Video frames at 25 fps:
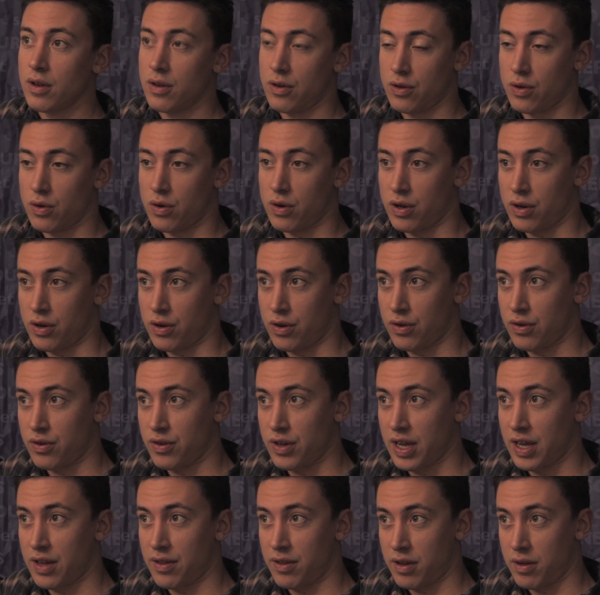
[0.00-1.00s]
don't
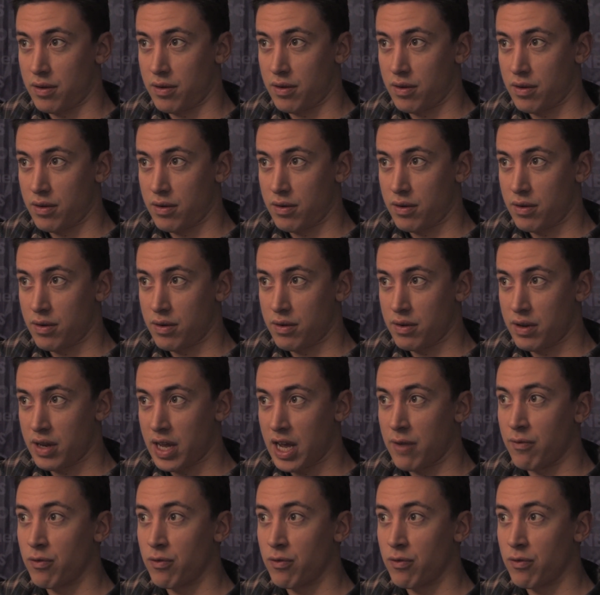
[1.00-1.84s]
understand that